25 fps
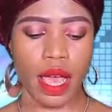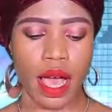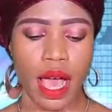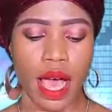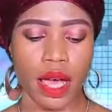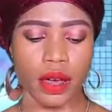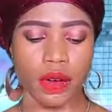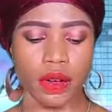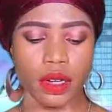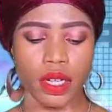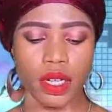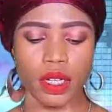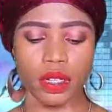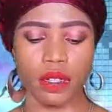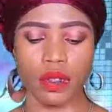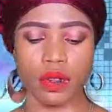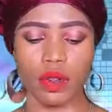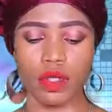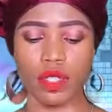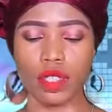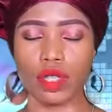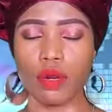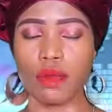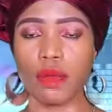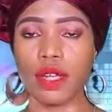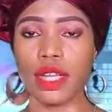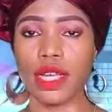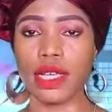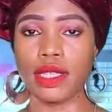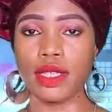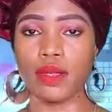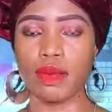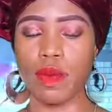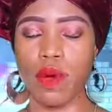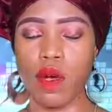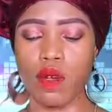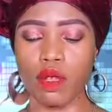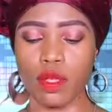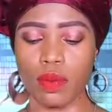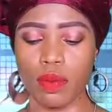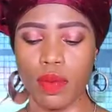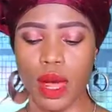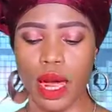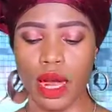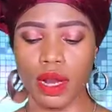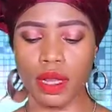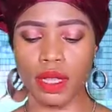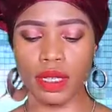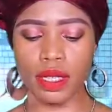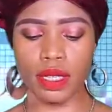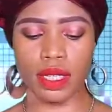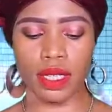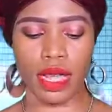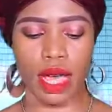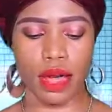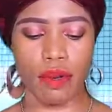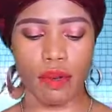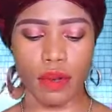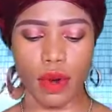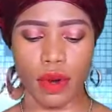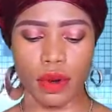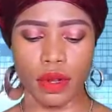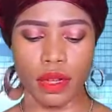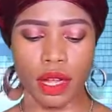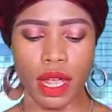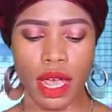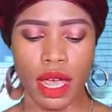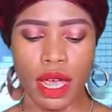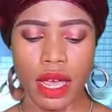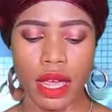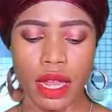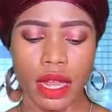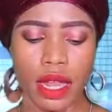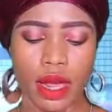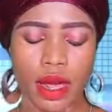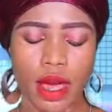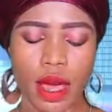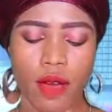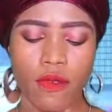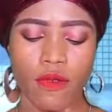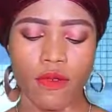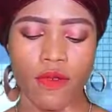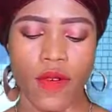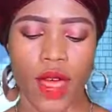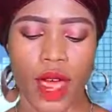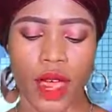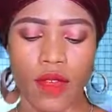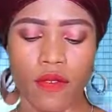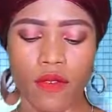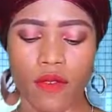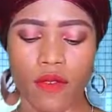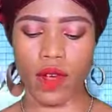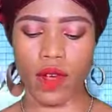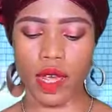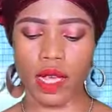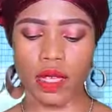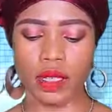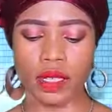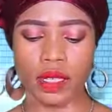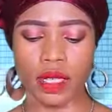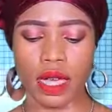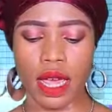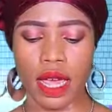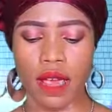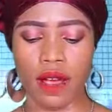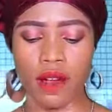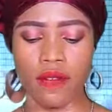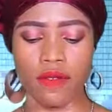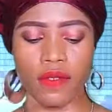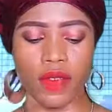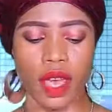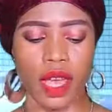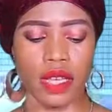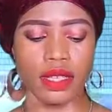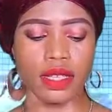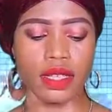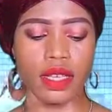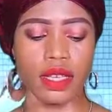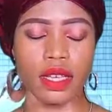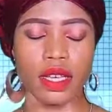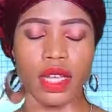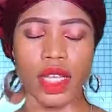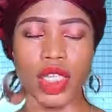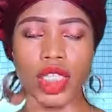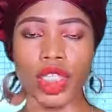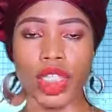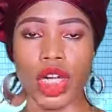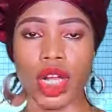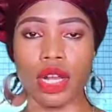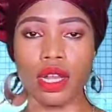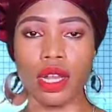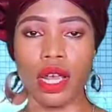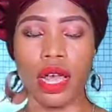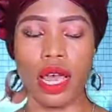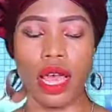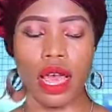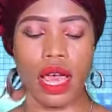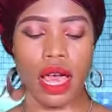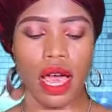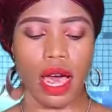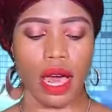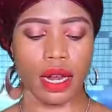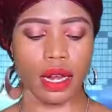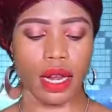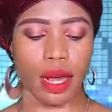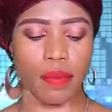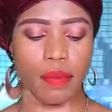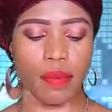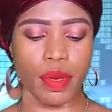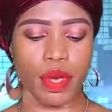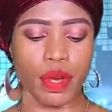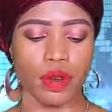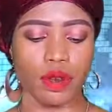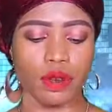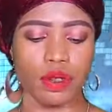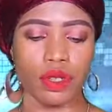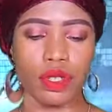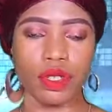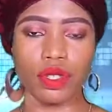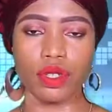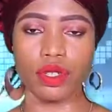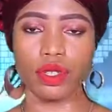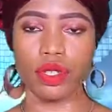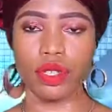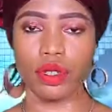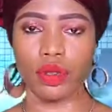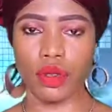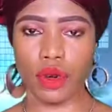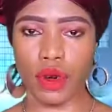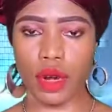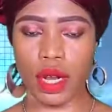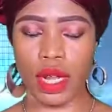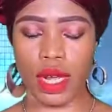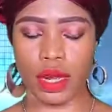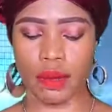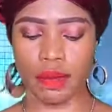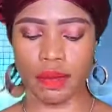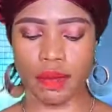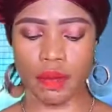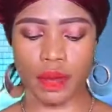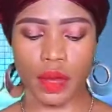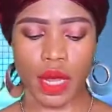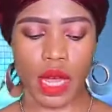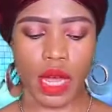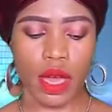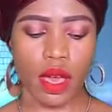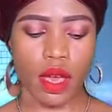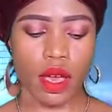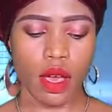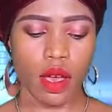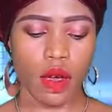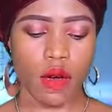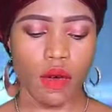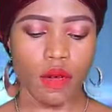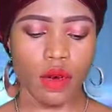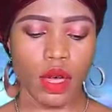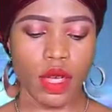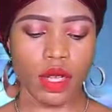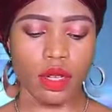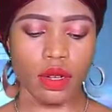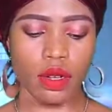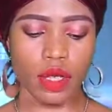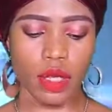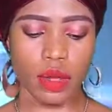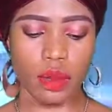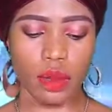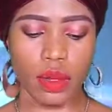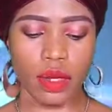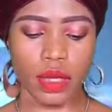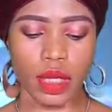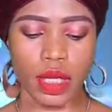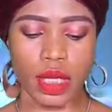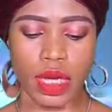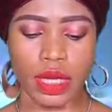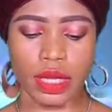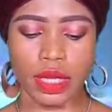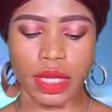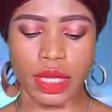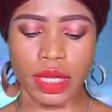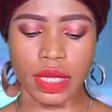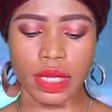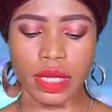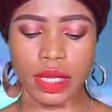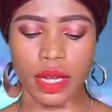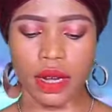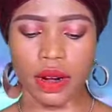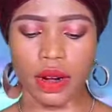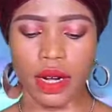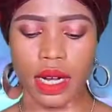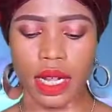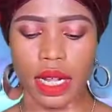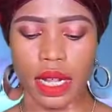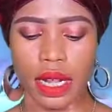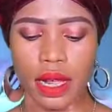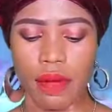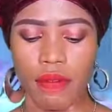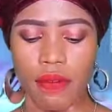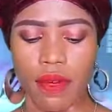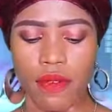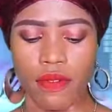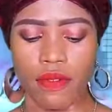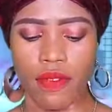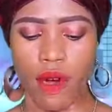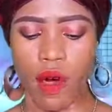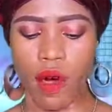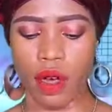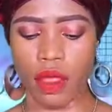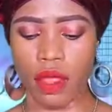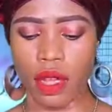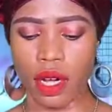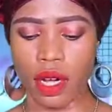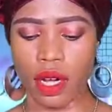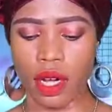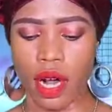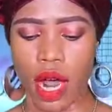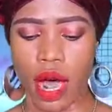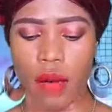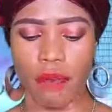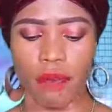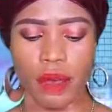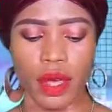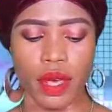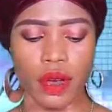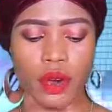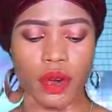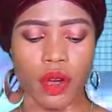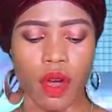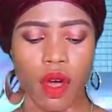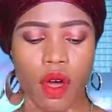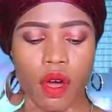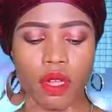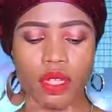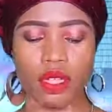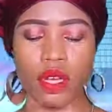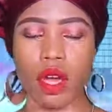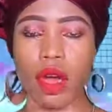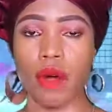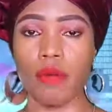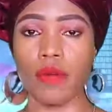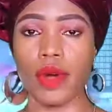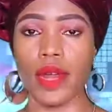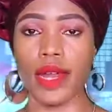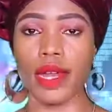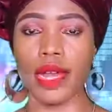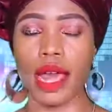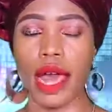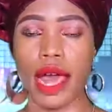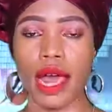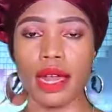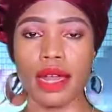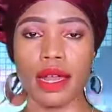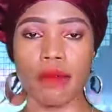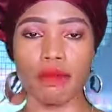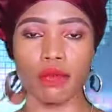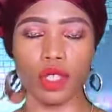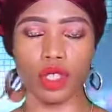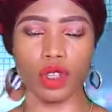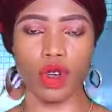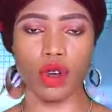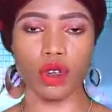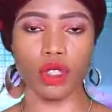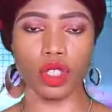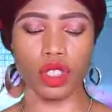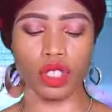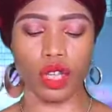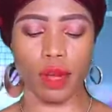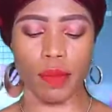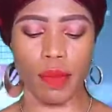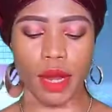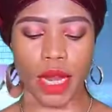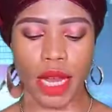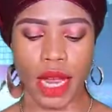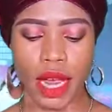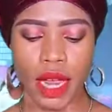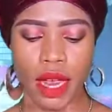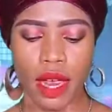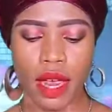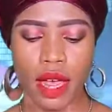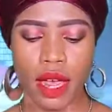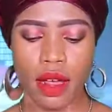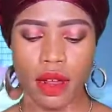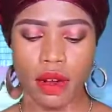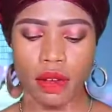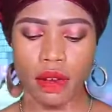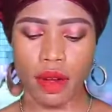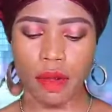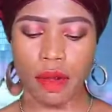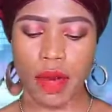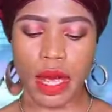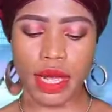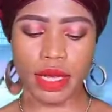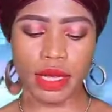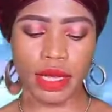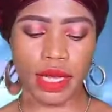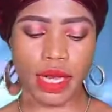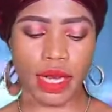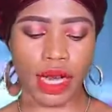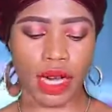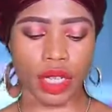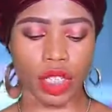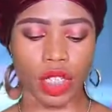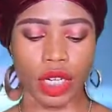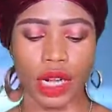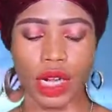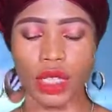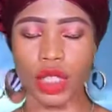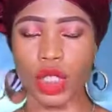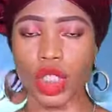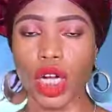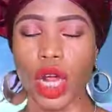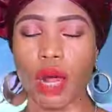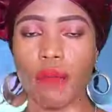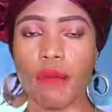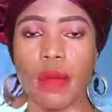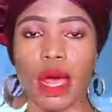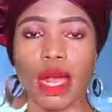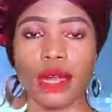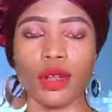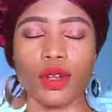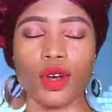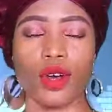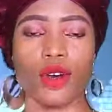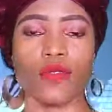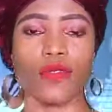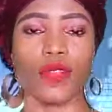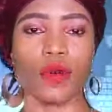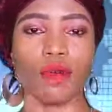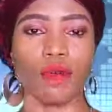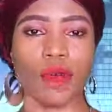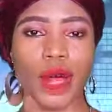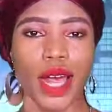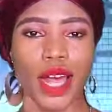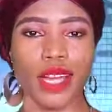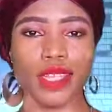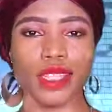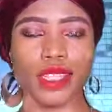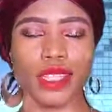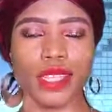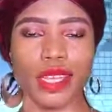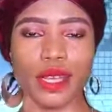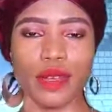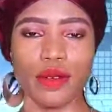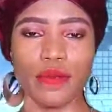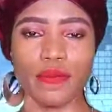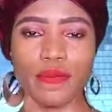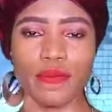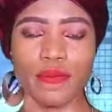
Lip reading: According to Oshomole's spokesman, Simon, they have filed a stay of execution and appealed to the ruling. With those processes currently before the appeal court, Comrade Adams Oshomole remains the national chairman of the party.